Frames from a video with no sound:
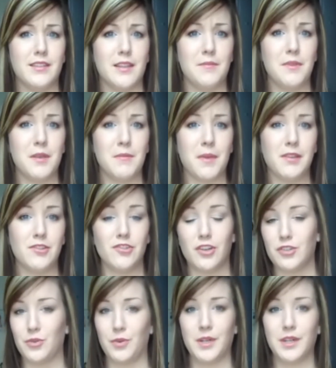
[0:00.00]
Send me a message
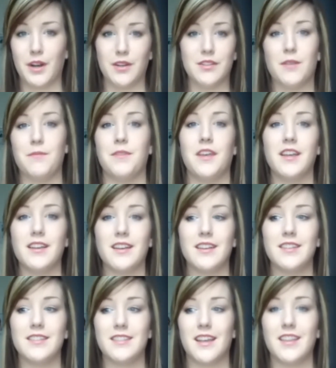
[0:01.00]
on Twitter or something,
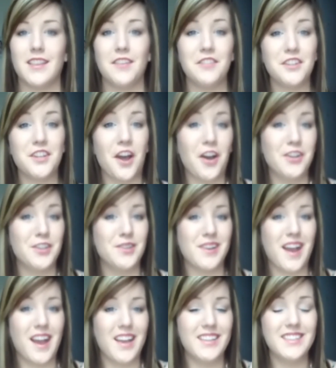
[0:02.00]
because I'd love to talk to
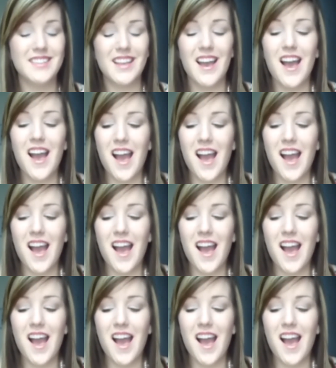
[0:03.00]
you guys.